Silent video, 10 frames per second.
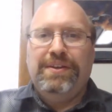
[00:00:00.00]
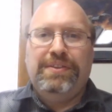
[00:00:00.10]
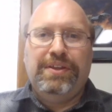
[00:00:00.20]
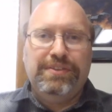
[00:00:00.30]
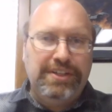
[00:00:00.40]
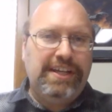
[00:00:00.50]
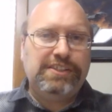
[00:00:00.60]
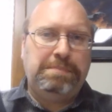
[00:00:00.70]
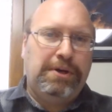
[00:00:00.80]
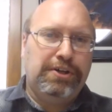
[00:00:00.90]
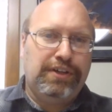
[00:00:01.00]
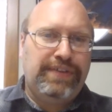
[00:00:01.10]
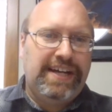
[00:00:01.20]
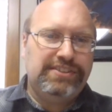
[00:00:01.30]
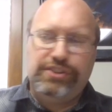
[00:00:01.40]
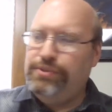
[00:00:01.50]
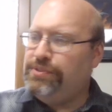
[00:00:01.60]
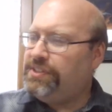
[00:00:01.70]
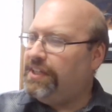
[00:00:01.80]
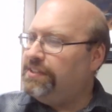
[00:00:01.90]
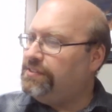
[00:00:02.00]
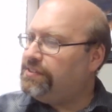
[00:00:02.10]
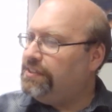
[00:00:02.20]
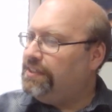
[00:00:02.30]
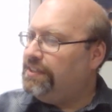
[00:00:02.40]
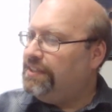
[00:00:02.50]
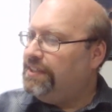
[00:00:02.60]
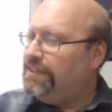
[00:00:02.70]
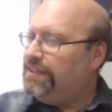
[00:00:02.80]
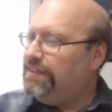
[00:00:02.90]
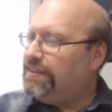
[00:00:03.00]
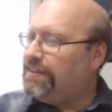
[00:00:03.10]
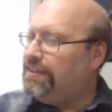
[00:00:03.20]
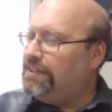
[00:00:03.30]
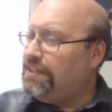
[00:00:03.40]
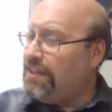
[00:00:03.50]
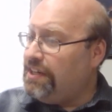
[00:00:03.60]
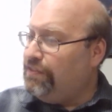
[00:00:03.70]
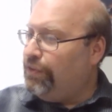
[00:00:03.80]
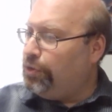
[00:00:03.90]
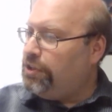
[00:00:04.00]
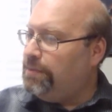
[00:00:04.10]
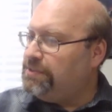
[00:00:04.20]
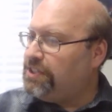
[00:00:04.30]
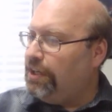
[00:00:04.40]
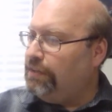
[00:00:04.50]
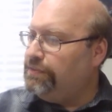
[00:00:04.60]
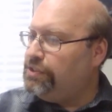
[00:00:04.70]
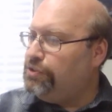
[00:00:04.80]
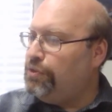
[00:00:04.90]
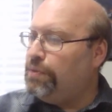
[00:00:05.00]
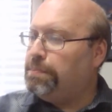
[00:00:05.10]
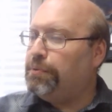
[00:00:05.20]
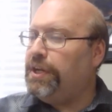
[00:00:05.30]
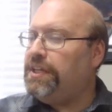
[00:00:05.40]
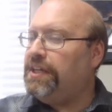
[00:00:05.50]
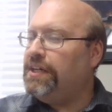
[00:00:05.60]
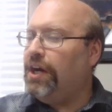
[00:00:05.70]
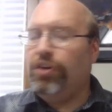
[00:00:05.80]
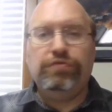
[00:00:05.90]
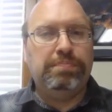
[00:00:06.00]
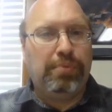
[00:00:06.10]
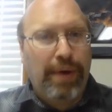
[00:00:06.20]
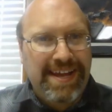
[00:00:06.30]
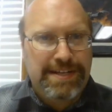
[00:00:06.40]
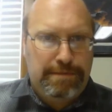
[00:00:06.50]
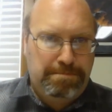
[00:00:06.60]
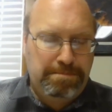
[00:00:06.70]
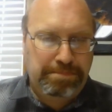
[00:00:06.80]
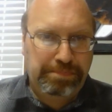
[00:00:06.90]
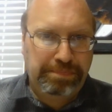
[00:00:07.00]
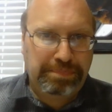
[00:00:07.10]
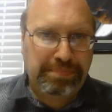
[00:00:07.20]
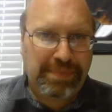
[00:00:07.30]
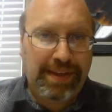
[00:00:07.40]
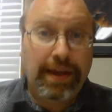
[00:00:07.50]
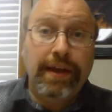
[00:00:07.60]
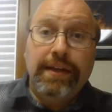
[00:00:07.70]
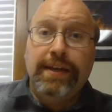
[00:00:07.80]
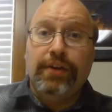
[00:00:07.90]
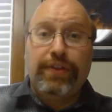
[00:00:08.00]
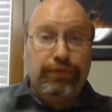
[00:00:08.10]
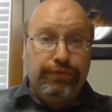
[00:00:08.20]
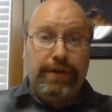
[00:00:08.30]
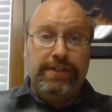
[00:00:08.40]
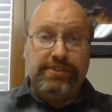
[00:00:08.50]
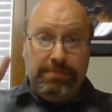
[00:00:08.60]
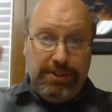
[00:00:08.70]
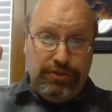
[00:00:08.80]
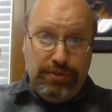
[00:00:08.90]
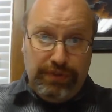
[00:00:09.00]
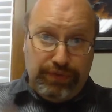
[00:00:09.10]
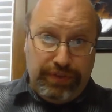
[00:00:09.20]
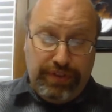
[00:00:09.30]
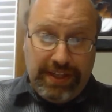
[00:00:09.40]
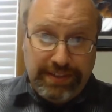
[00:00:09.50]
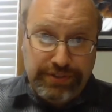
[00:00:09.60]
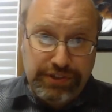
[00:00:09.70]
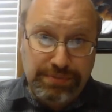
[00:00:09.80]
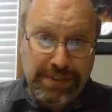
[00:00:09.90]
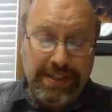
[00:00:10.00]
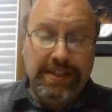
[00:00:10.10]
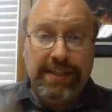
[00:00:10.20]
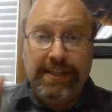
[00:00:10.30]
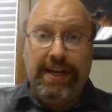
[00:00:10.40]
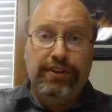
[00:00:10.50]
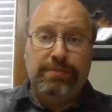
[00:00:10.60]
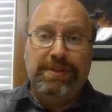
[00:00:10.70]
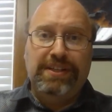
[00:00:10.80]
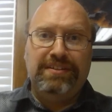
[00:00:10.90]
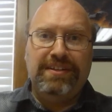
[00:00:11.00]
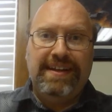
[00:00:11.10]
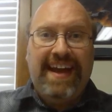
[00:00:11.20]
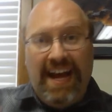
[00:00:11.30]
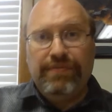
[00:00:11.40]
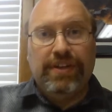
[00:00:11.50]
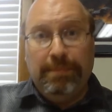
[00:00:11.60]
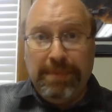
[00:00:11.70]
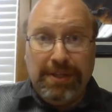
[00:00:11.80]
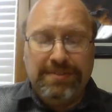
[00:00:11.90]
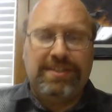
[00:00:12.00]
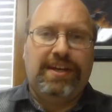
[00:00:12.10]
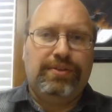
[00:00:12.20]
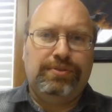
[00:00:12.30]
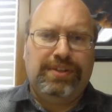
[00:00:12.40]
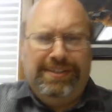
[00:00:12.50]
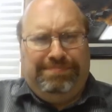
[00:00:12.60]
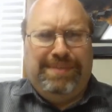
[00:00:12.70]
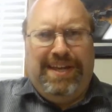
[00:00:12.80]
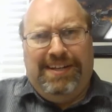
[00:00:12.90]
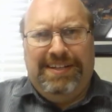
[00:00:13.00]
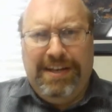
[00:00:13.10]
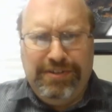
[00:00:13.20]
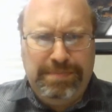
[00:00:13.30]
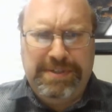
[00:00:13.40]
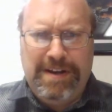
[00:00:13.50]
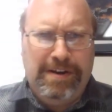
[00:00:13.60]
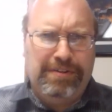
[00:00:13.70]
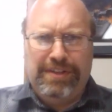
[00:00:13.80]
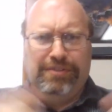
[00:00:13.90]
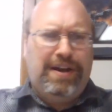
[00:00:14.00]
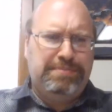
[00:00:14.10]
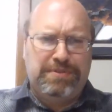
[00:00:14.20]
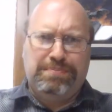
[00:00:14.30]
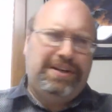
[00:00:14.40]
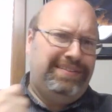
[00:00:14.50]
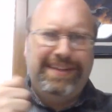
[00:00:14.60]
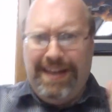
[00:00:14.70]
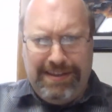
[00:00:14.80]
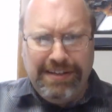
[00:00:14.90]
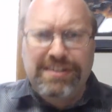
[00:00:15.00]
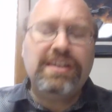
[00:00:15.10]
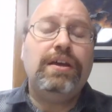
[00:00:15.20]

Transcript: The, the next part of Acts 2 says that they devoted themselves to the breaking of bread. Now, that phrase can mean two different things. It can either mean having a meal together, like they headed down to Panera and they grabbed some bread and they ate it,